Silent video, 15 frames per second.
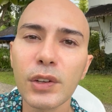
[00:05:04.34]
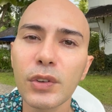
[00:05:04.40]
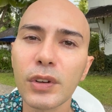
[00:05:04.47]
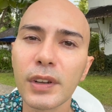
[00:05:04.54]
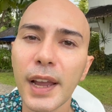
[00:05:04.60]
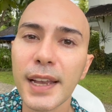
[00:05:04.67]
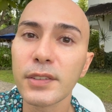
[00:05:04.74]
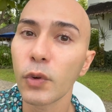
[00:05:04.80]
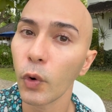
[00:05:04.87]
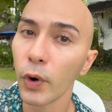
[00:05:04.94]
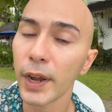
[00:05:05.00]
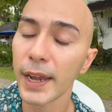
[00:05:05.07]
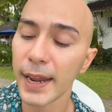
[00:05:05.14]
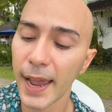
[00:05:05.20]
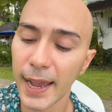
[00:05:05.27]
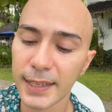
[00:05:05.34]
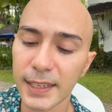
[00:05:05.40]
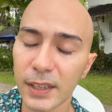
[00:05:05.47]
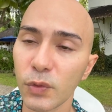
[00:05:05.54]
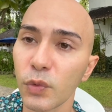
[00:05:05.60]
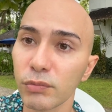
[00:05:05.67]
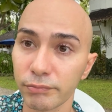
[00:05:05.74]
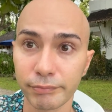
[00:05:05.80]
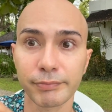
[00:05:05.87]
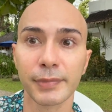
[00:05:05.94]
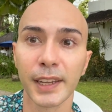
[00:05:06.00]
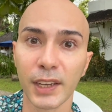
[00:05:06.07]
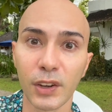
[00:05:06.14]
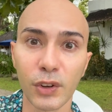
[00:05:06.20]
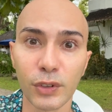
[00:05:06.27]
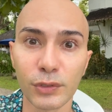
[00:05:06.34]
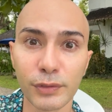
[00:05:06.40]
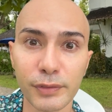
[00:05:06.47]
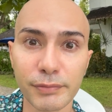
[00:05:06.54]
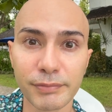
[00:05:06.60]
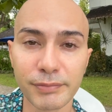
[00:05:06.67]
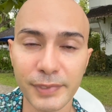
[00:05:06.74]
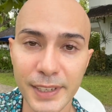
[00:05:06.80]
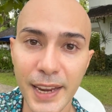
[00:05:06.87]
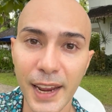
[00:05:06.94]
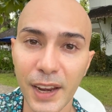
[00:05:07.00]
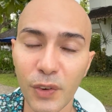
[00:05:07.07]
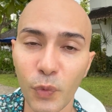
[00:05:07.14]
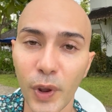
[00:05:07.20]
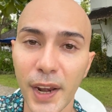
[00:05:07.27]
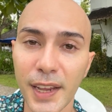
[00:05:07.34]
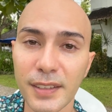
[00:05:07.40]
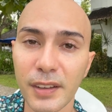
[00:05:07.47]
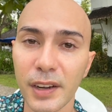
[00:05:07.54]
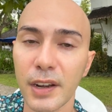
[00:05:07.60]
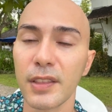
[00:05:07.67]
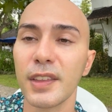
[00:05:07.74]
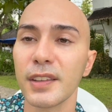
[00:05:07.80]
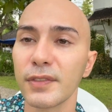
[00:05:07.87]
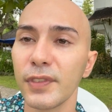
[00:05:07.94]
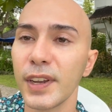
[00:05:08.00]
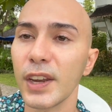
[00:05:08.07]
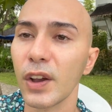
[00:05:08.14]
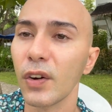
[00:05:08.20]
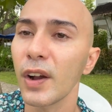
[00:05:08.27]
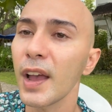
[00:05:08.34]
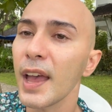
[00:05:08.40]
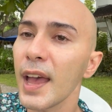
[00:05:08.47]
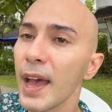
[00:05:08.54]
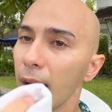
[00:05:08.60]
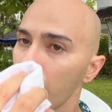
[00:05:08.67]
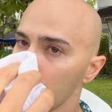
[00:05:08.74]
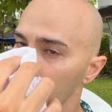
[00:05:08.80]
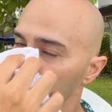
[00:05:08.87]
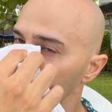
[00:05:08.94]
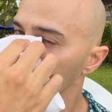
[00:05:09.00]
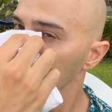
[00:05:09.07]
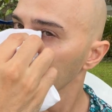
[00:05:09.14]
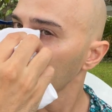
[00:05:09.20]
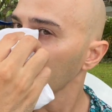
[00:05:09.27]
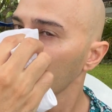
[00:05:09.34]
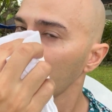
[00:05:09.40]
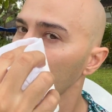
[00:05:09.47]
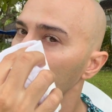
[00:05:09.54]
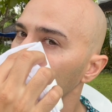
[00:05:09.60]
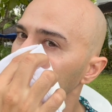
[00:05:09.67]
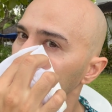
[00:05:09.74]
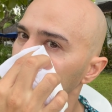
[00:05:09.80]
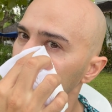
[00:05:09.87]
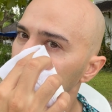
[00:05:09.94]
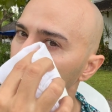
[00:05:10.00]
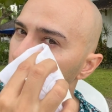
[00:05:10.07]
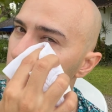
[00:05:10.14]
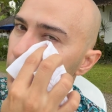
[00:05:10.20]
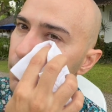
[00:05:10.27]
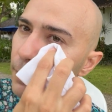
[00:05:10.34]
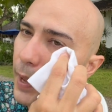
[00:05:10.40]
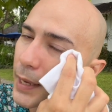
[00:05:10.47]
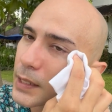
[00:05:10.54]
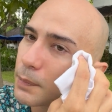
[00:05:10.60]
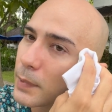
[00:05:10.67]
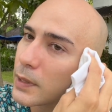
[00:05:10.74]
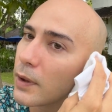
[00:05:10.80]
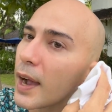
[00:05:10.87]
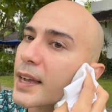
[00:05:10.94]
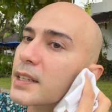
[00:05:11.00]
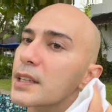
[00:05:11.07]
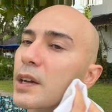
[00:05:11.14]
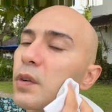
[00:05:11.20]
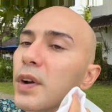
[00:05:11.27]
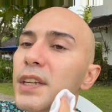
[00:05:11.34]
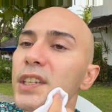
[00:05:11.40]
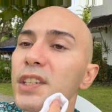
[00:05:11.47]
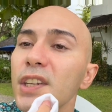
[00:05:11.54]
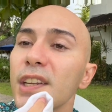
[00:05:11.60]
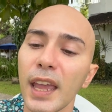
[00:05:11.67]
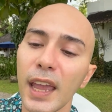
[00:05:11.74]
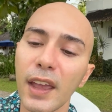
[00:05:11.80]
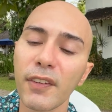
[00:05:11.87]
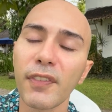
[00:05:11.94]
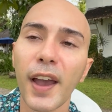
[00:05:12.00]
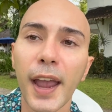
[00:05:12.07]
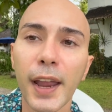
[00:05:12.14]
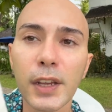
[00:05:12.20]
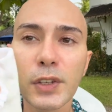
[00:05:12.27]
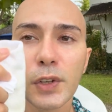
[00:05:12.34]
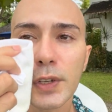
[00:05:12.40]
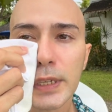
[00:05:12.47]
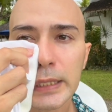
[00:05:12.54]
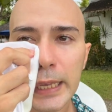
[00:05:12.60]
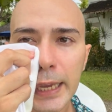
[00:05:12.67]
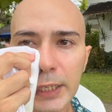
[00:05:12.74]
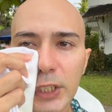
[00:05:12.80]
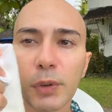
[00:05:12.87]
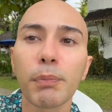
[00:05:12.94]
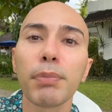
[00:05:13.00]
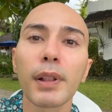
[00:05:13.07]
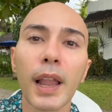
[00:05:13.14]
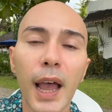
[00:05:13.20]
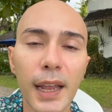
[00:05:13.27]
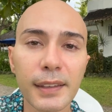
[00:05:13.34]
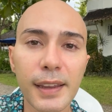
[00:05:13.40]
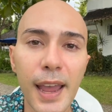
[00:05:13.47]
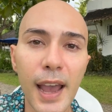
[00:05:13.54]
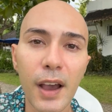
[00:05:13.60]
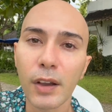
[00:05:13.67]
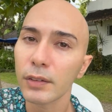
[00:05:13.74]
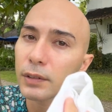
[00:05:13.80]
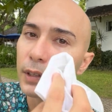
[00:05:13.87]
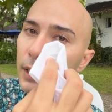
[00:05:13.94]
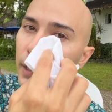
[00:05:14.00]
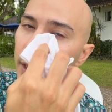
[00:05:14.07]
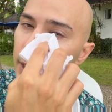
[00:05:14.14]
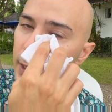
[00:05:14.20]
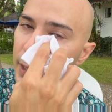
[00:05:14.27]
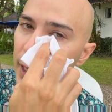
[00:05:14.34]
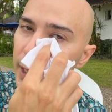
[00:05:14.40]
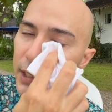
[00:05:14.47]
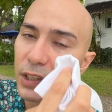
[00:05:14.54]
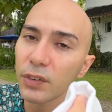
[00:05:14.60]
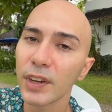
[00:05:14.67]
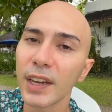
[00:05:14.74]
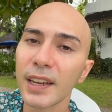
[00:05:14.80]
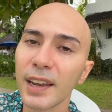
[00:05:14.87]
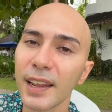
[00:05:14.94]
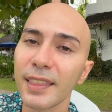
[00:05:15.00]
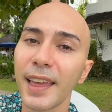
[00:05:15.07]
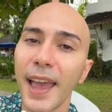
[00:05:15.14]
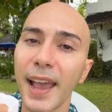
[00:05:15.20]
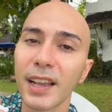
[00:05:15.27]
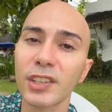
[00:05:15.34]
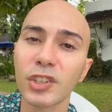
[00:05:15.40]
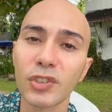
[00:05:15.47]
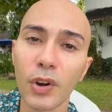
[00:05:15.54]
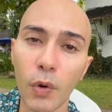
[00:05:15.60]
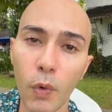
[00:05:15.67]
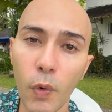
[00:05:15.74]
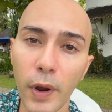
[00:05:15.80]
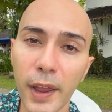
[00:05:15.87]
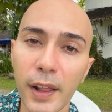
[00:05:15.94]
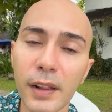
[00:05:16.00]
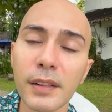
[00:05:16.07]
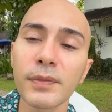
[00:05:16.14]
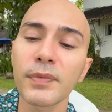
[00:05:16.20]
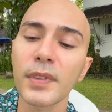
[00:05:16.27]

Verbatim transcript: look as oily as it, like, you know, did when I started this video. I mean, which is okay, but it also begs me to ask the question, if I do decide to blot out the sunscreen and the extra oil